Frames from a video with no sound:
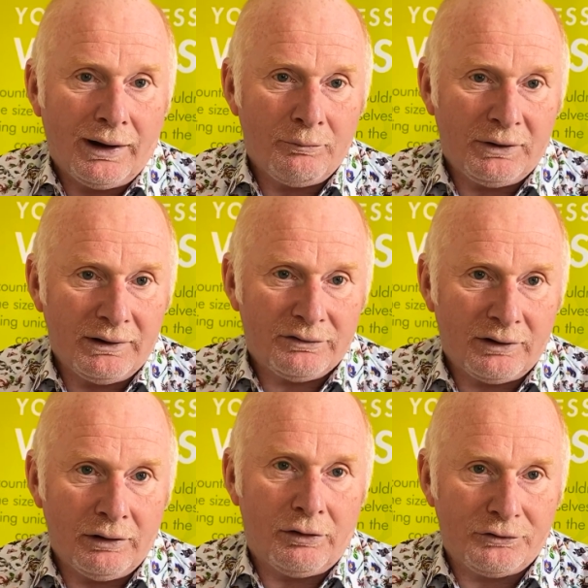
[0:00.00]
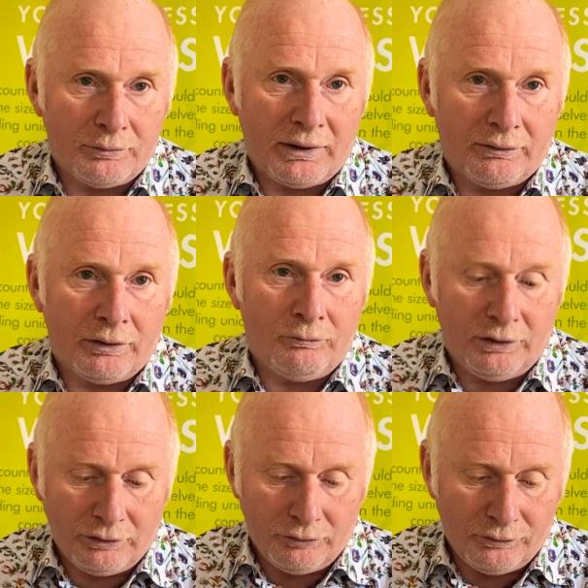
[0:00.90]
I'm being asked a lot about, and
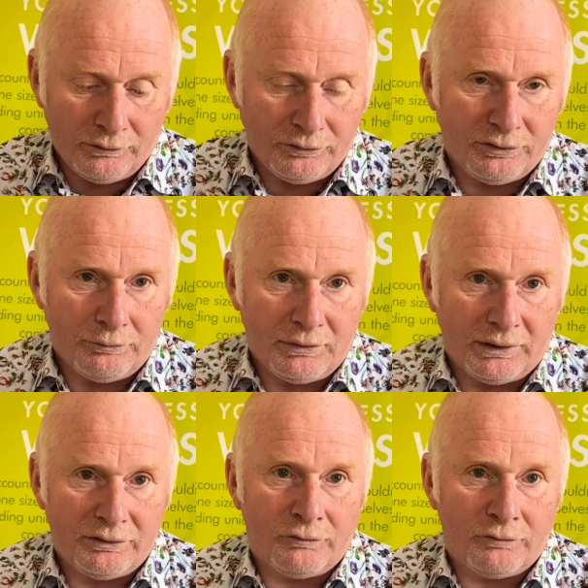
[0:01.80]
we'll go through those in a minute.